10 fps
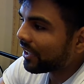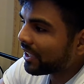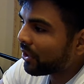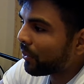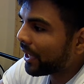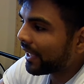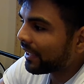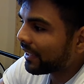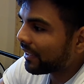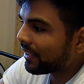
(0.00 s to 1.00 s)
quick.
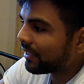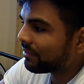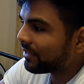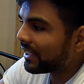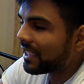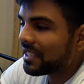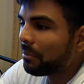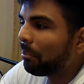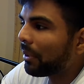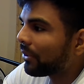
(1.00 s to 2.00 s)
It
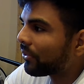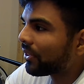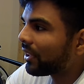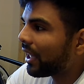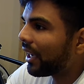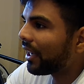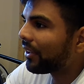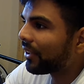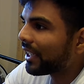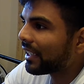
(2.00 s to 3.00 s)
doesn't buffer a lot
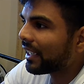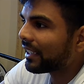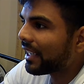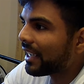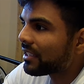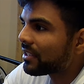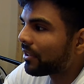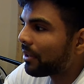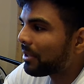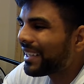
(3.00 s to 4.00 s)
or anything like that. So
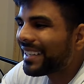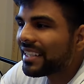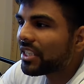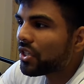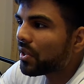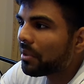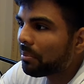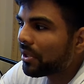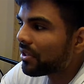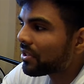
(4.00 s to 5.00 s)
I mean, it is a new
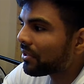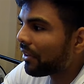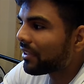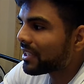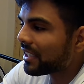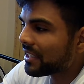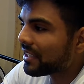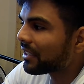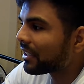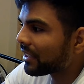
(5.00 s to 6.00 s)
computer, so obviously it's
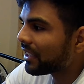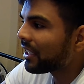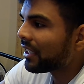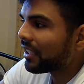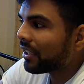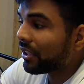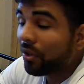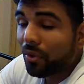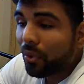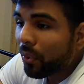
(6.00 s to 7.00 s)
gonna go
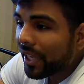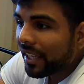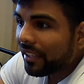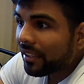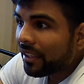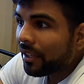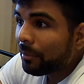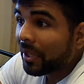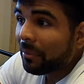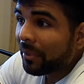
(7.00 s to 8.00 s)
quick.
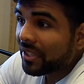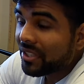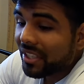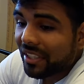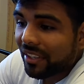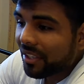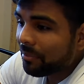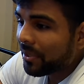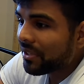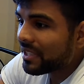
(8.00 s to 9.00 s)
But compared to the other
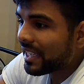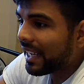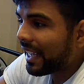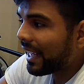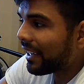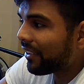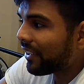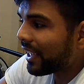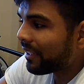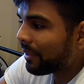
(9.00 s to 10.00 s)
computers that I had and all
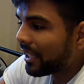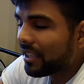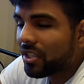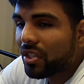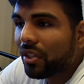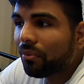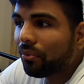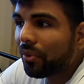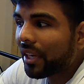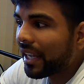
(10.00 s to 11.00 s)
that, man, it took
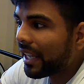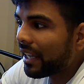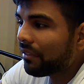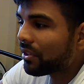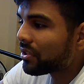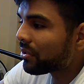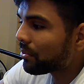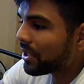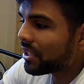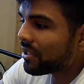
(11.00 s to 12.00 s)
forever to
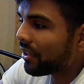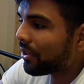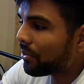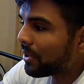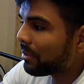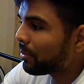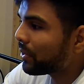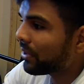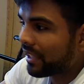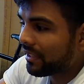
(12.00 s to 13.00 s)
restart or
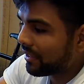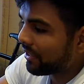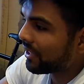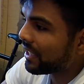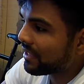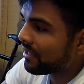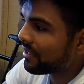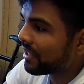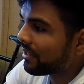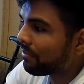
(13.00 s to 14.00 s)
reboot, and there it is. You
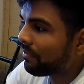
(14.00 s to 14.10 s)
see,